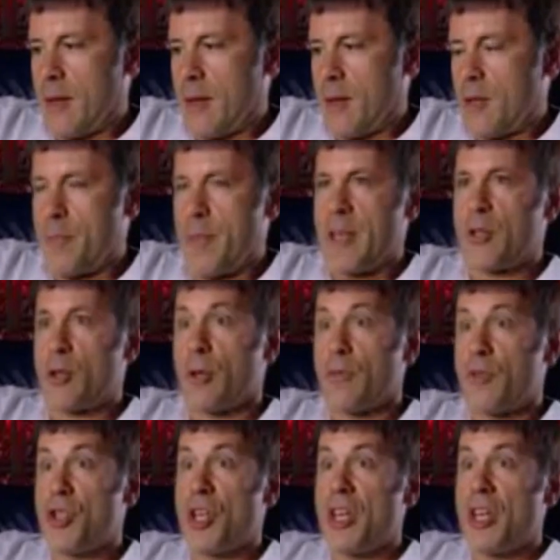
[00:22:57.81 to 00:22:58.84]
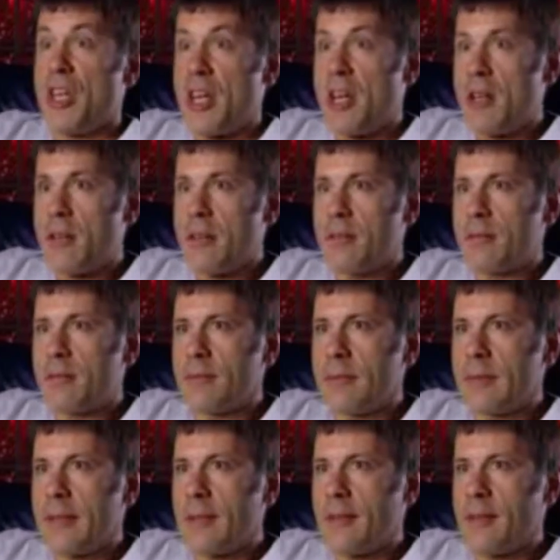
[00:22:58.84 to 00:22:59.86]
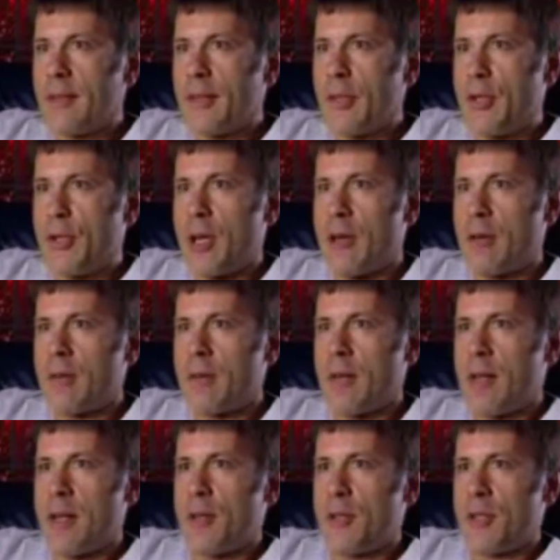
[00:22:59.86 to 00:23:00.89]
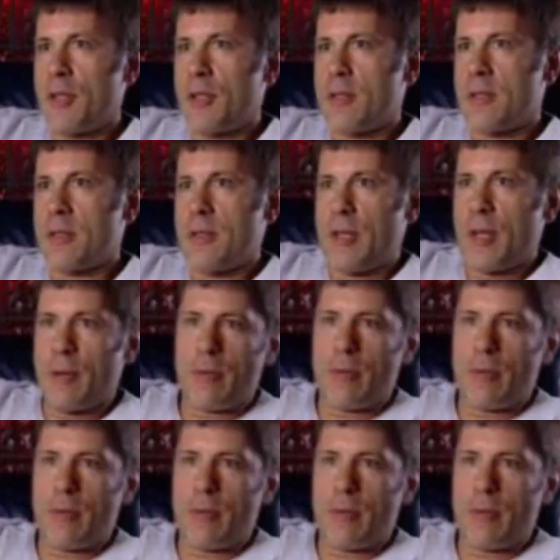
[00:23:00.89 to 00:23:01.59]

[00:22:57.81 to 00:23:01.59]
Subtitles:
big sort of genie, you know, just, you know,